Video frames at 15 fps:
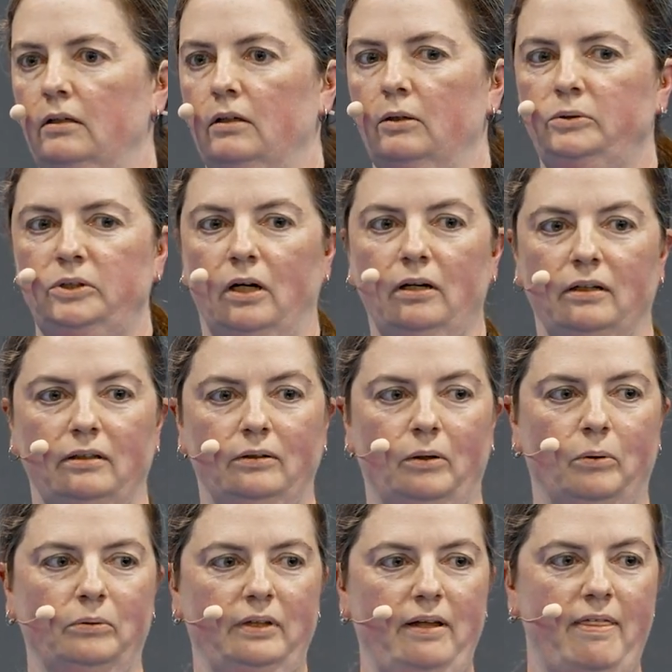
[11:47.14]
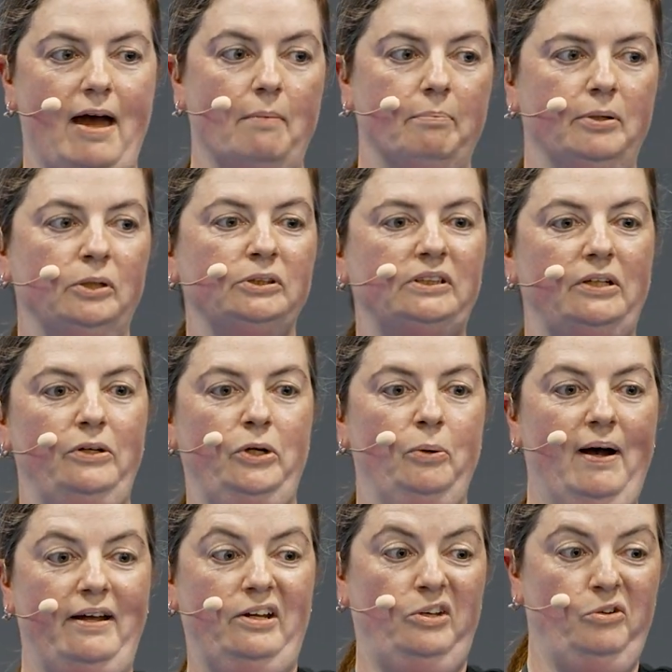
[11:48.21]
oh, darn, only that person knew
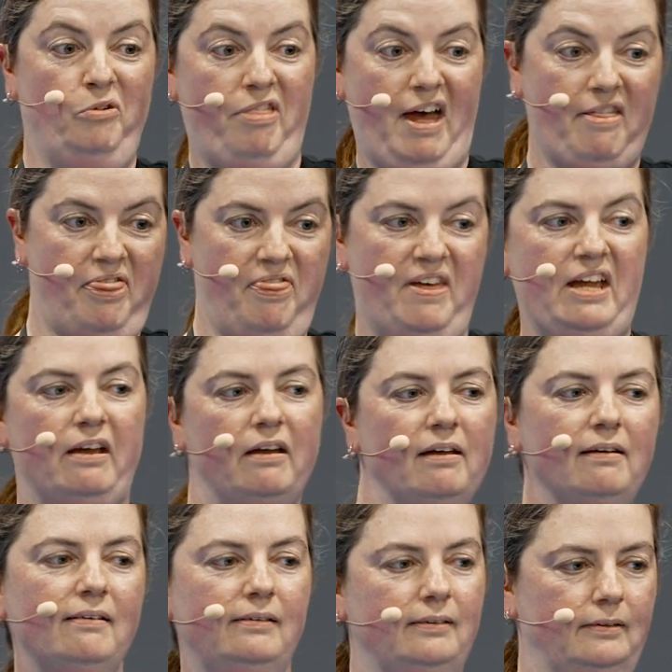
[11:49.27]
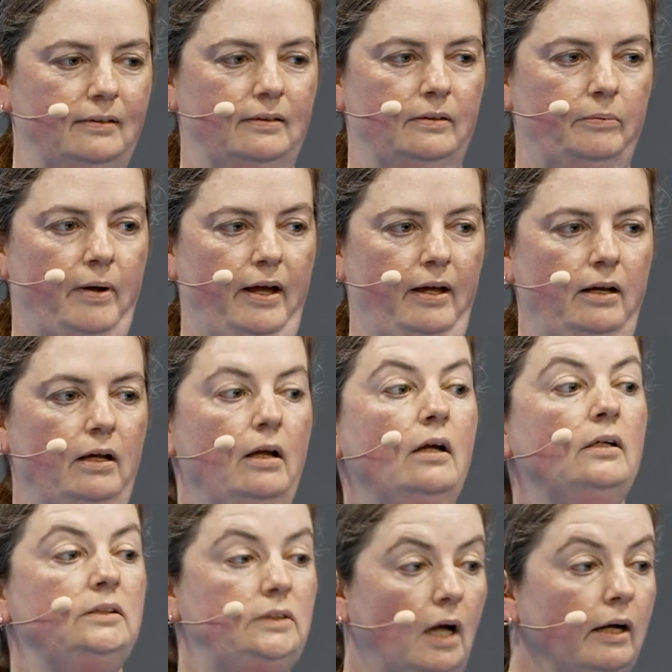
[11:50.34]
how to do that thing, right?
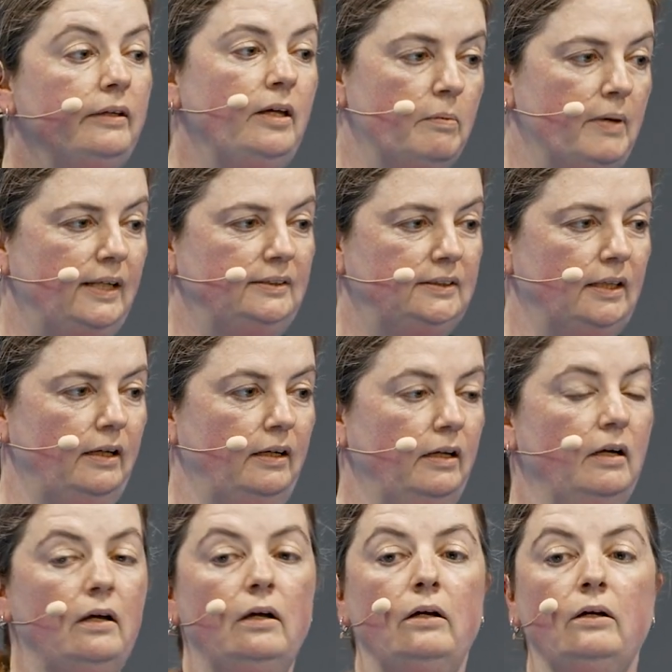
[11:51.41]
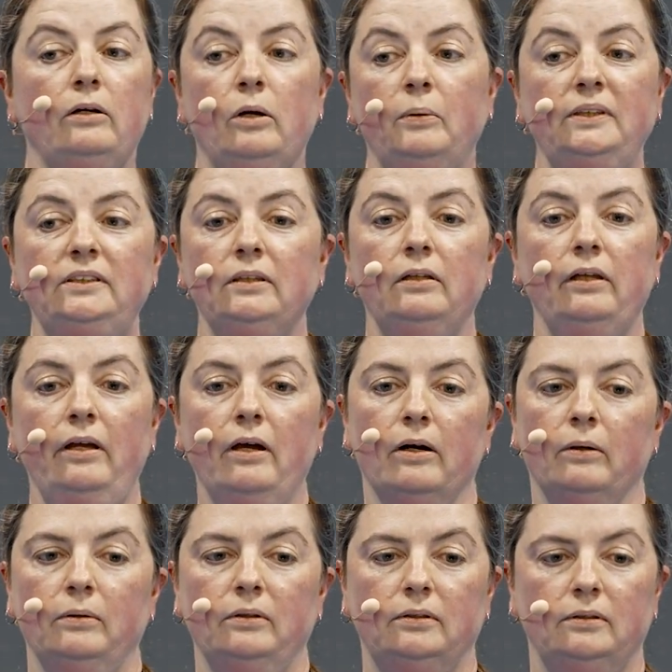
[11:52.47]
Document it Go into
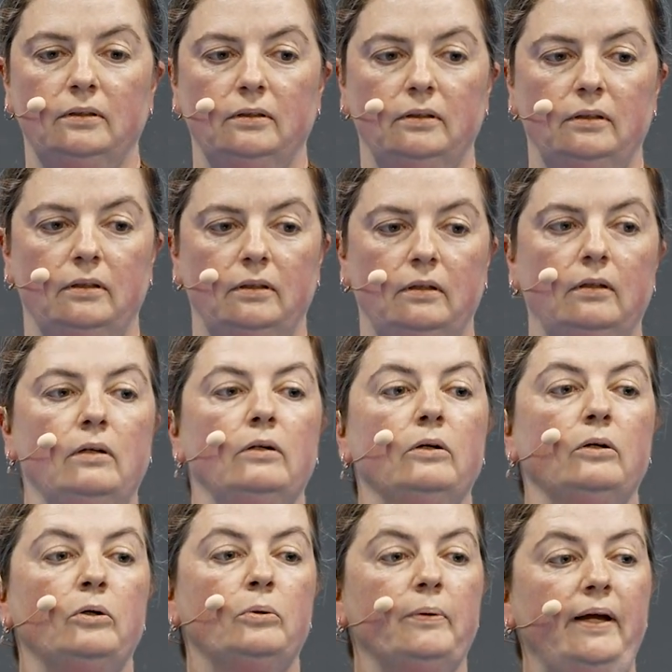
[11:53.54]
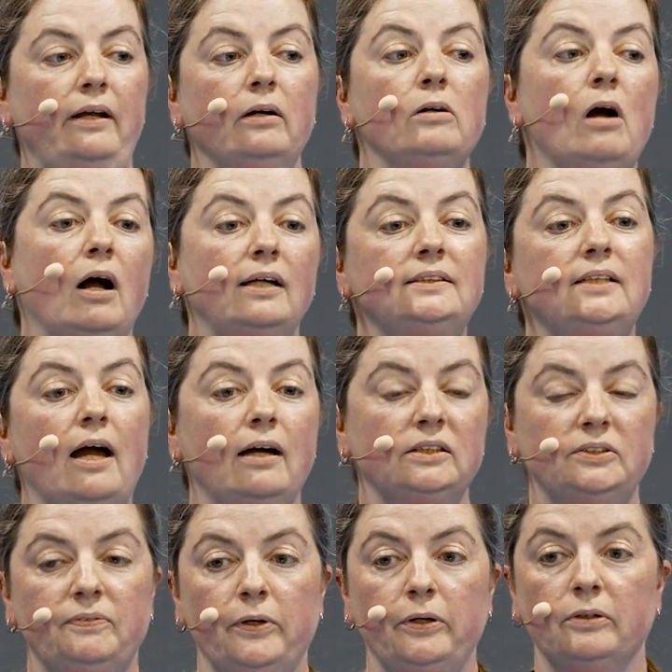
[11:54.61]
Clio. Create a contact
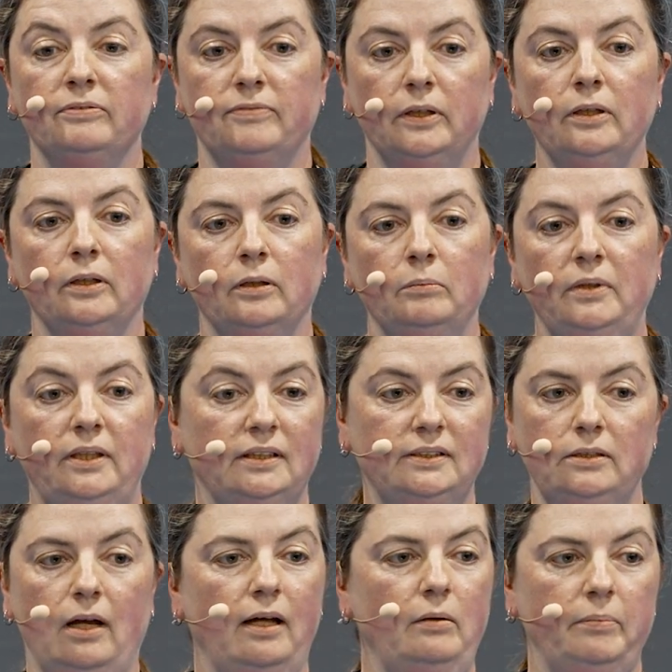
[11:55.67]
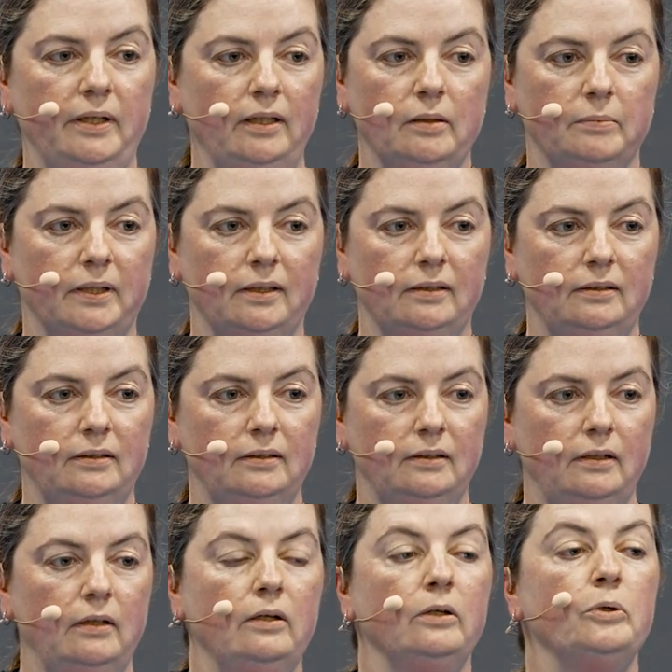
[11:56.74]
for your firm that's non billable.
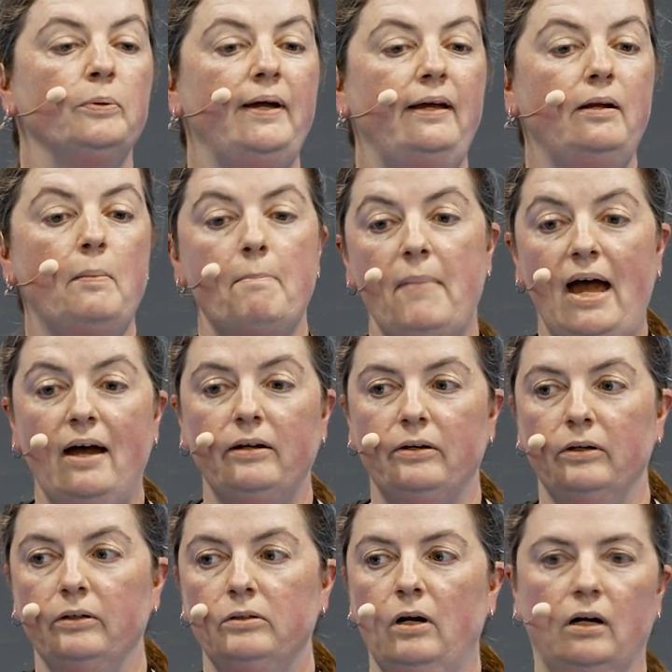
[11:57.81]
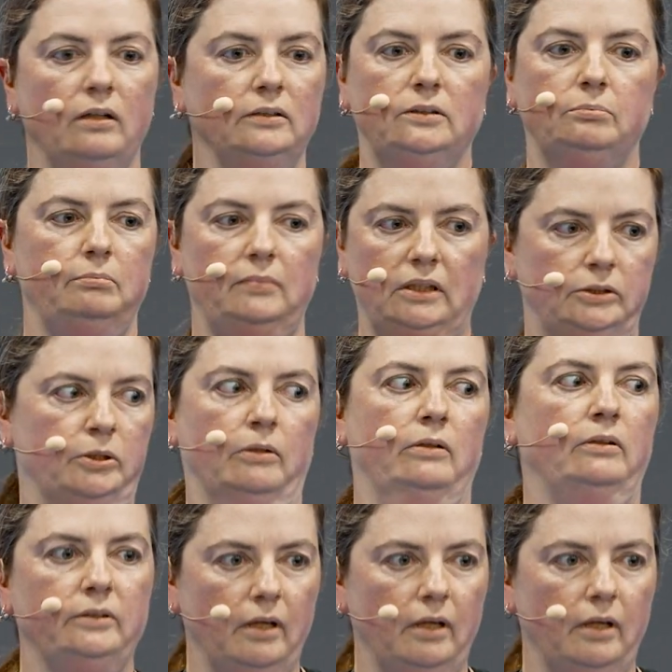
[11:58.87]
Create a matter called internal